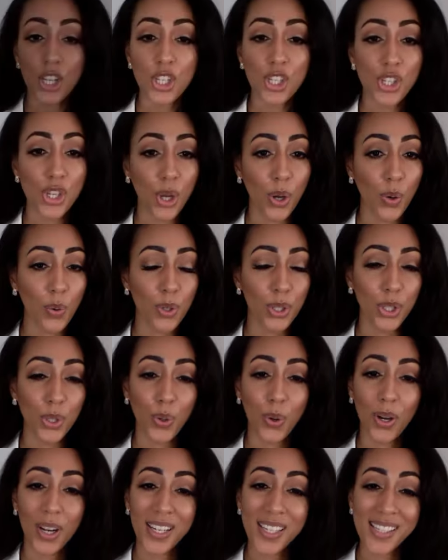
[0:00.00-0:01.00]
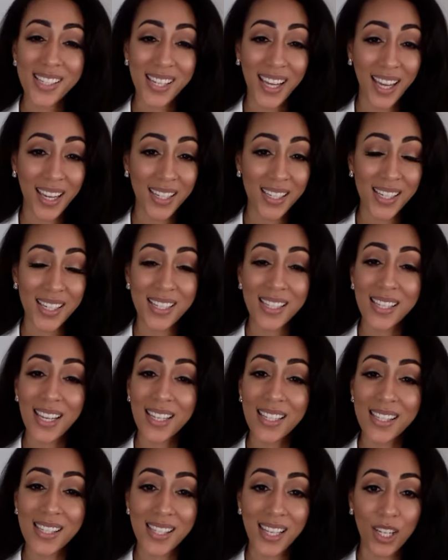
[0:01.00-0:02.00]
So your intent is
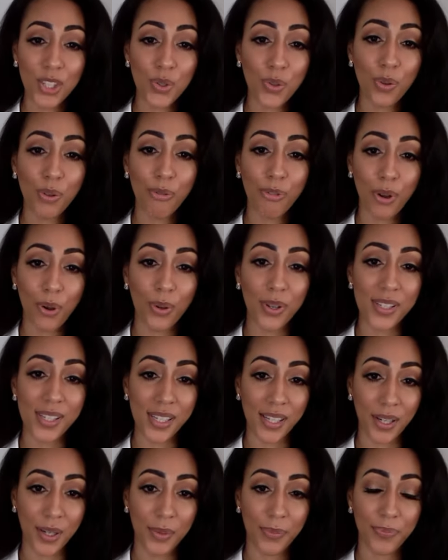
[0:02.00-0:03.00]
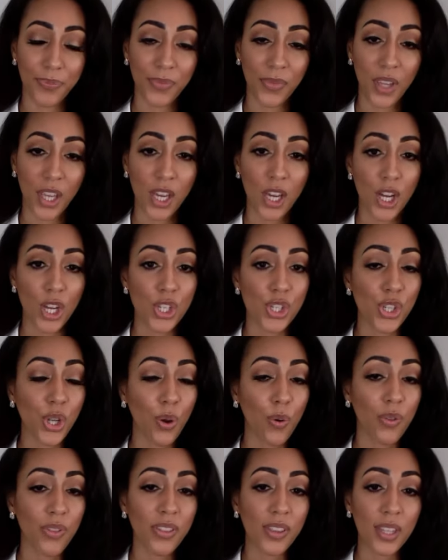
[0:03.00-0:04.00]
a central focus here.
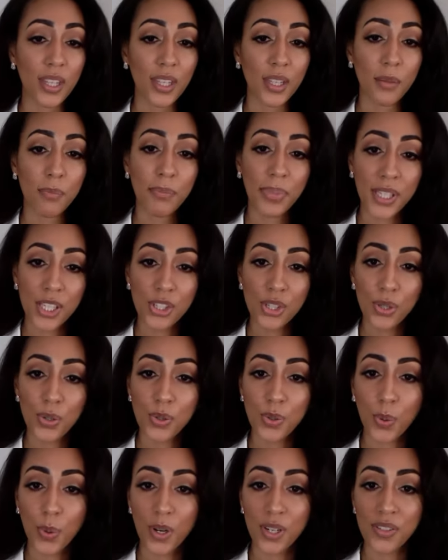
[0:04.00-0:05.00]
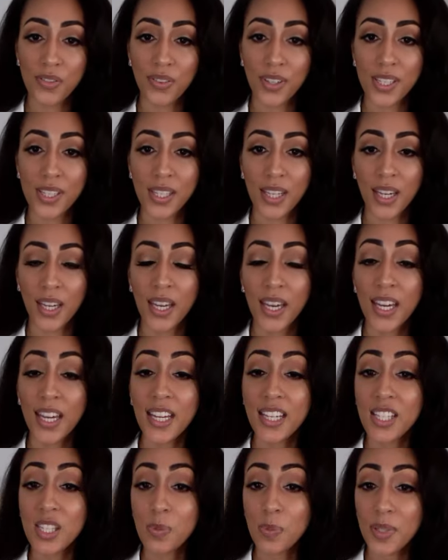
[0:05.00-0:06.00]
So the B2 tourist visa
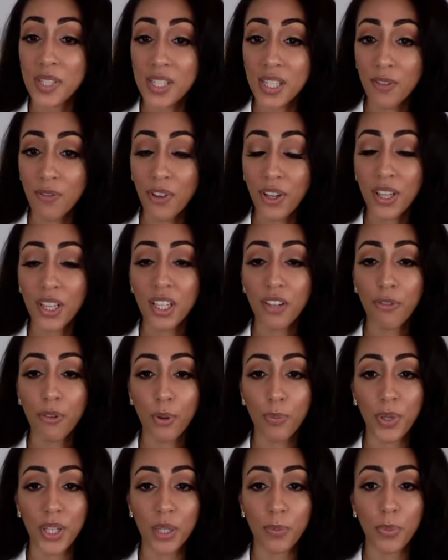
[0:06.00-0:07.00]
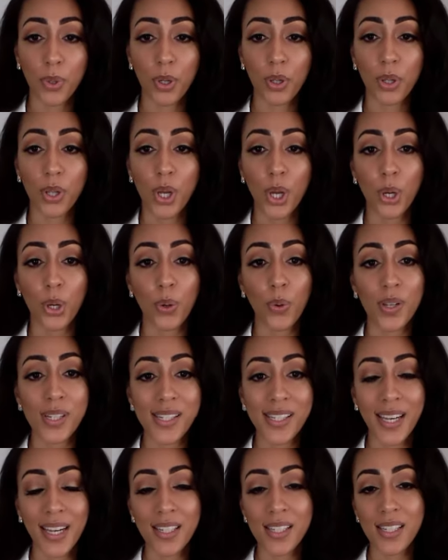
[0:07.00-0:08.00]
is specifically for people who
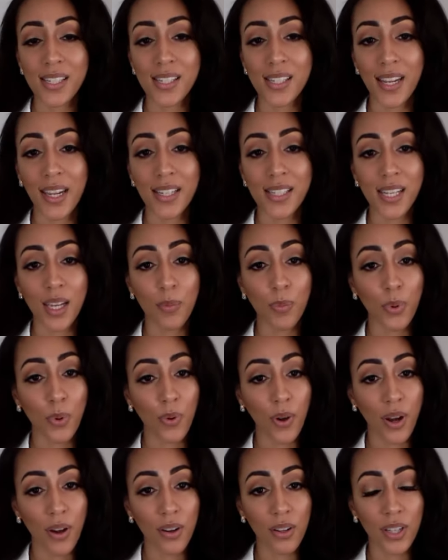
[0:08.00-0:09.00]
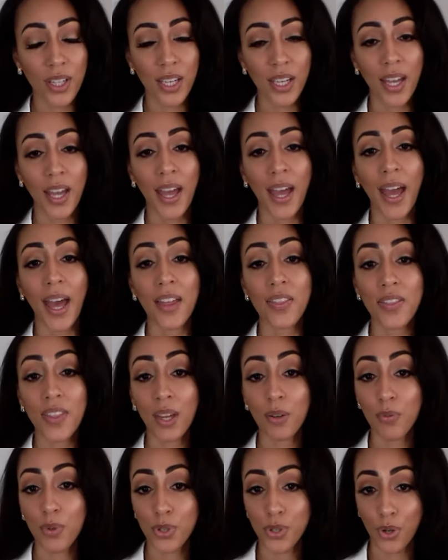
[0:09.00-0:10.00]
intend to stay temporarily and
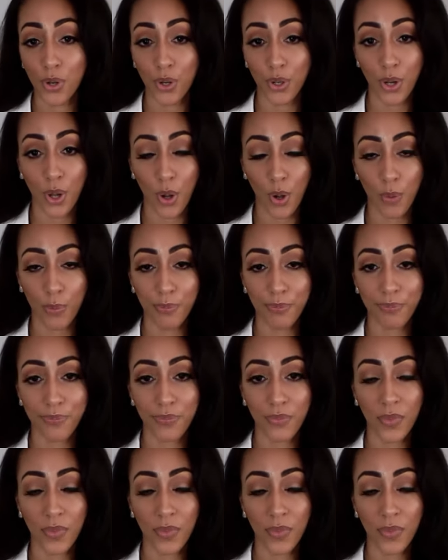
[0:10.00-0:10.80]
then return home.